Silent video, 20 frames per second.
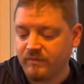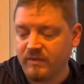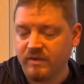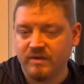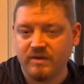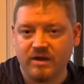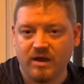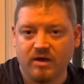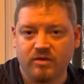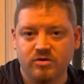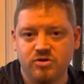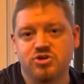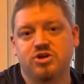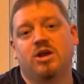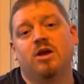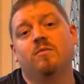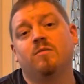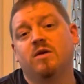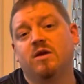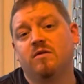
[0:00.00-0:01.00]
The other
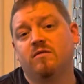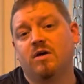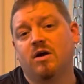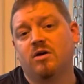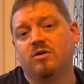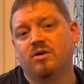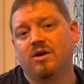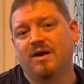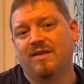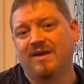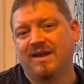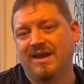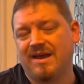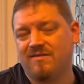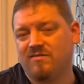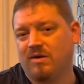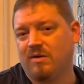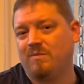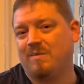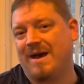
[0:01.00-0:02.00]
Champion Valkyrie, I like
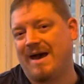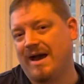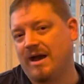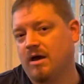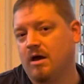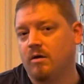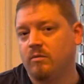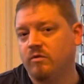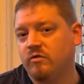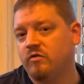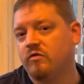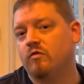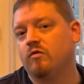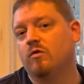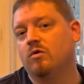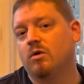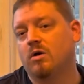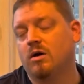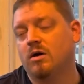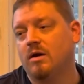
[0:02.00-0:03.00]
having backups
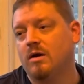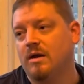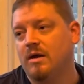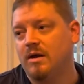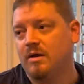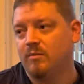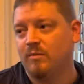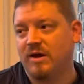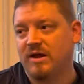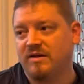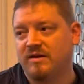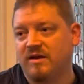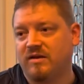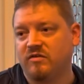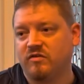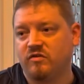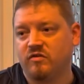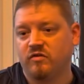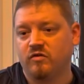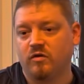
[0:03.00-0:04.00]
for my
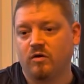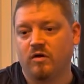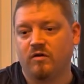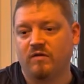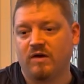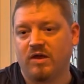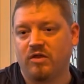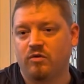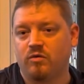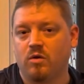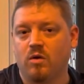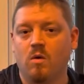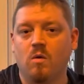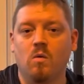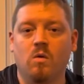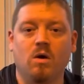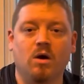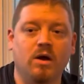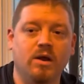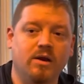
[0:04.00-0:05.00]
discs, so if I throw
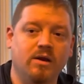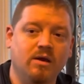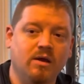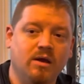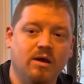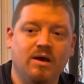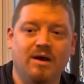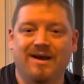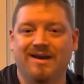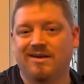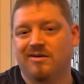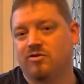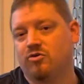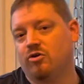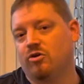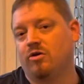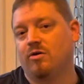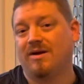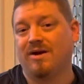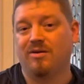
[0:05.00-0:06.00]
one, I can
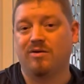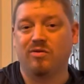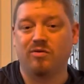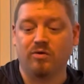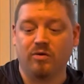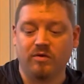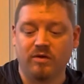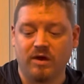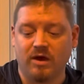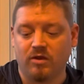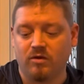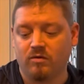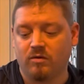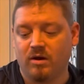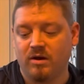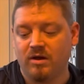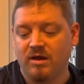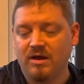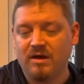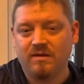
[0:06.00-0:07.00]
turn around and throw the other
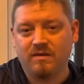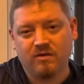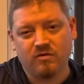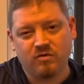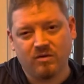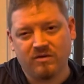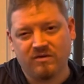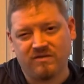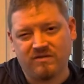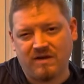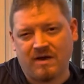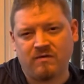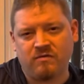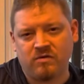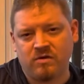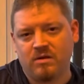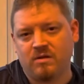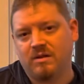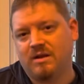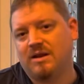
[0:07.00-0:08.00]
one. This one's
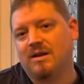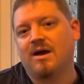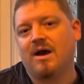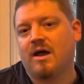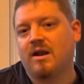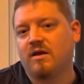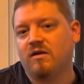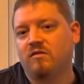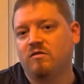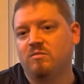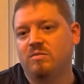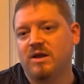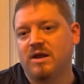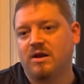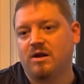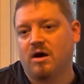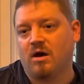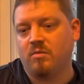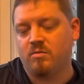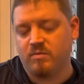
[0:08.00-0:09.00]
definitely not as beat
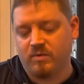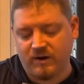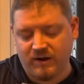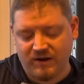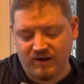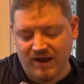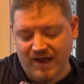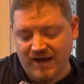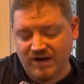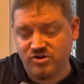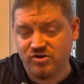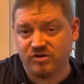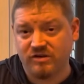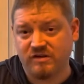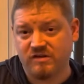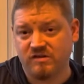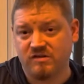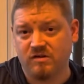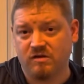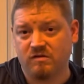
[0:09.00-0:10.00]
up, but it actually
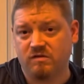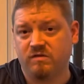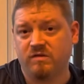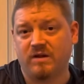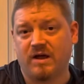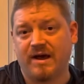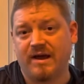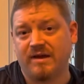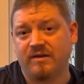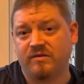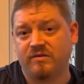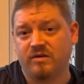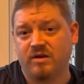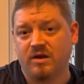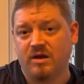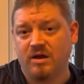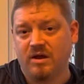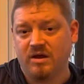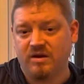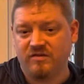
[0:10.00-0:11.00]
still flies
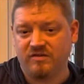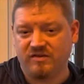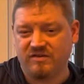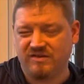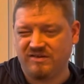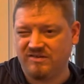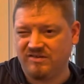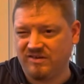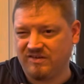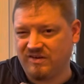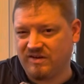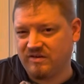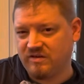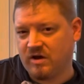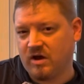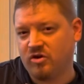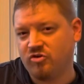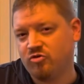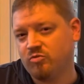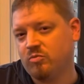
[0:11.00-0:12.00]
just a
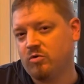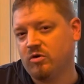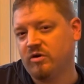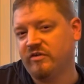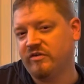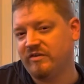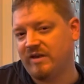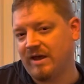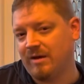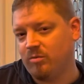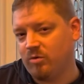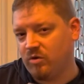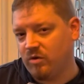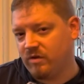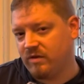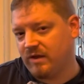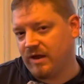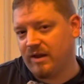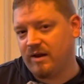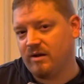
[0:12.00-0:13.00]
touch more stable
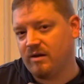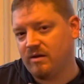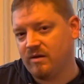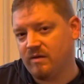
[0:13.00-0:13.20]
than